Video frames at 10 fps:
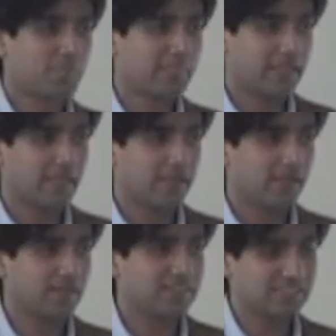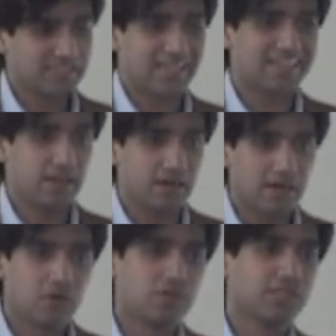they sticked
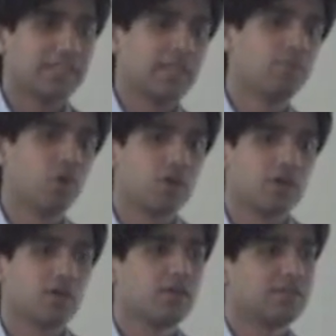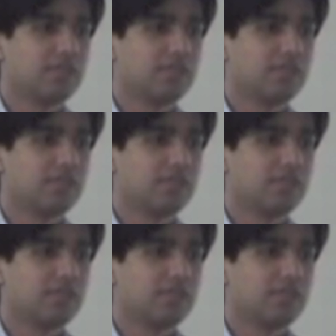around to the game longer.